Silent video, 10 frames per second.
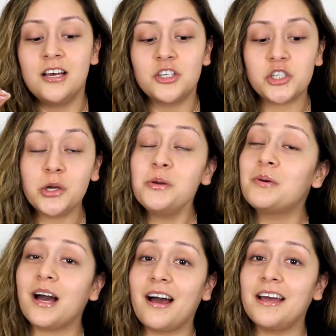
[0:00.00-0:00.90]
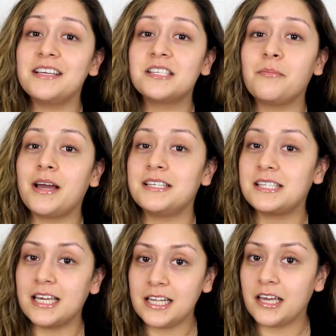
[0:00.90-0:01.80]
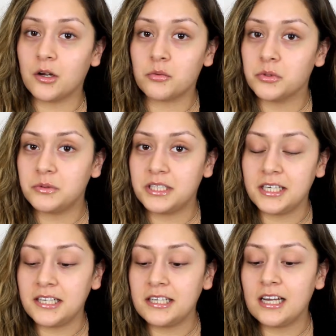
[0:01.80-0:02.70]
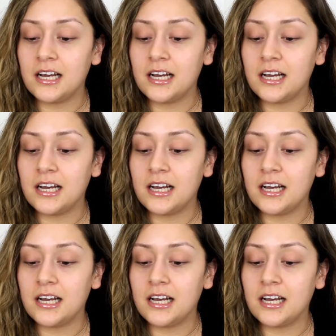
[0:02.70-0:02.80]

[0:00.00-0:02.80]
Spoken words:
show you guys my skincare routine.